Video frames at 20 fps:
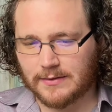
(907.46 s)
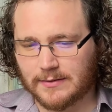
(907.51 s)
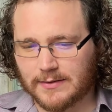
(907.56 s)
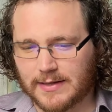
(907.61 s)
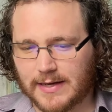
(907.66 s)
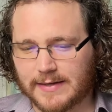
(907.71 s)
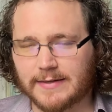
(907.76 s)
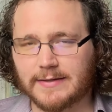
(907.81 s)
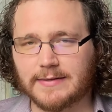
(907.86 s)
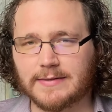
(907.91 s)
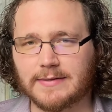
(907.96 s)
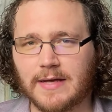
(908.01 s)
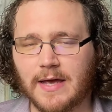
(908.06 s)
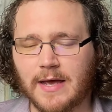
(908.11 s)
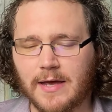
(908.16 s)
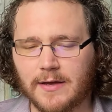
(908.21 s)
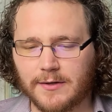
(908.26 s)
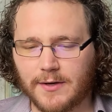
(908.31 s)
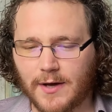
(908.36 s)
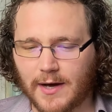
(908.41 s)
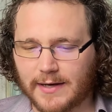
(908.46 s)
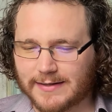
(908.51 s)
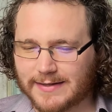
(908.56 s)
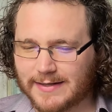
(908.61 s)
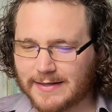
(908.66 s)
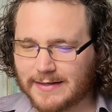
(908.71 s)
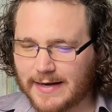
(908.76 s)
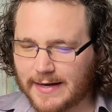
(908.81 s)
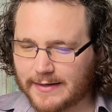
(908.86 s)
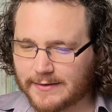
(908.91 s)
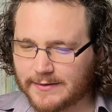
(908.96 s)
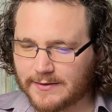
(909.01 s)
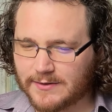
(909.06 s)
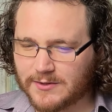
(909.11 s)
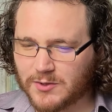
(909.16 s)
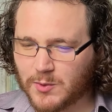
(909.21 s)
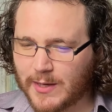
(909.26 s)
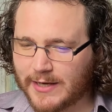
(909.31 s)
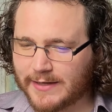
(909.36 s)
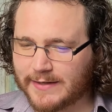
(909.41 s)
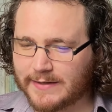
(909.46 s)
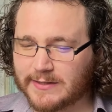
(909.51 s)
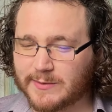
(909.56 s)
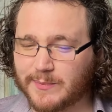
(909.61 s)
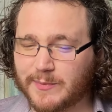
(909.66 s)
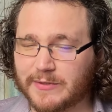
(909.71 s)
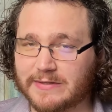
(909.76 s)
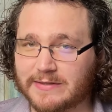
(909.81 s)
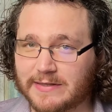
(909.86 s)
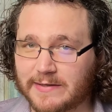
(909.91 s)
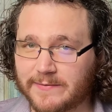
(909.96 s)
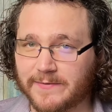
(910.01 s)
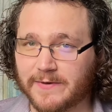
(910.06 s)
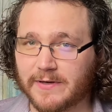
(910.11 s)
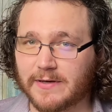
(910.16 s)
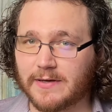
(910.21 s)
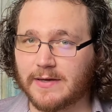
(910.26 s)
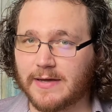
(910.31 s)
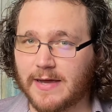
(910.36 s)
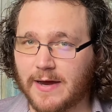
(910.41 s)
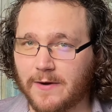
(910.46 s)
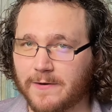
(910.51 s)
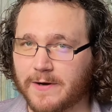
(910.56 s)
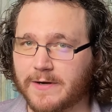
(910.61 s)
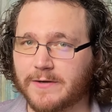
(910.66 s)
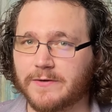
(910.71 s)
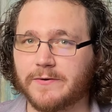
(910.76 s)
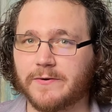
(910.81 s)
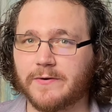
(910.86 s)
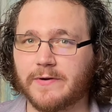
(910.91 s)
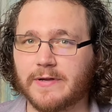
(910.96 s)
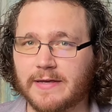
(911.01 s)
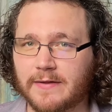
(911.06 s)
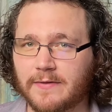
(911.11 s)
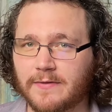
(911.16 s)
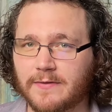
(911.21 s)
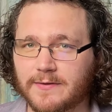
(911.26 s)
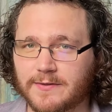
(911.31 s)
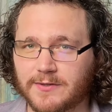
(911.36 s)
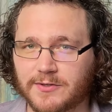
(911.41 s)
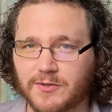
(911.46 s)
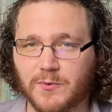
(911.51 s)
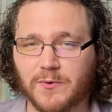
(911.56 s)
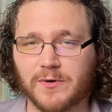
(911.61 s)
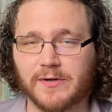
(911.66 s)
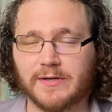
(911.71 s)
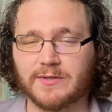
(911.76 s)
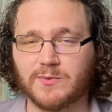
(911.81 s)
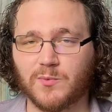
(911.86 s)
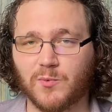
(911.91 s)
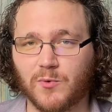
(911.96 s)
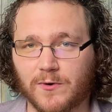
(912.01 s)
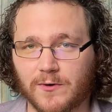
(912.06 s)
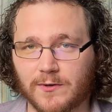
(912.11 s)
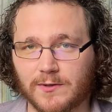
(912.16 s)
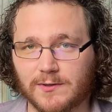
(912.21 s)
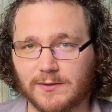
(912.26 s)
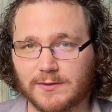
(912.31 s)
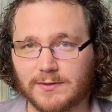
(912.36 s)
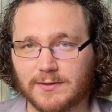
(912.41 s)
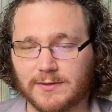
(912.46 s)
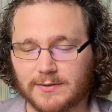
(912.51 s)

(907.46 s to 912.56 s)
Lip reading: that is, not connected to any specific character in the story's world.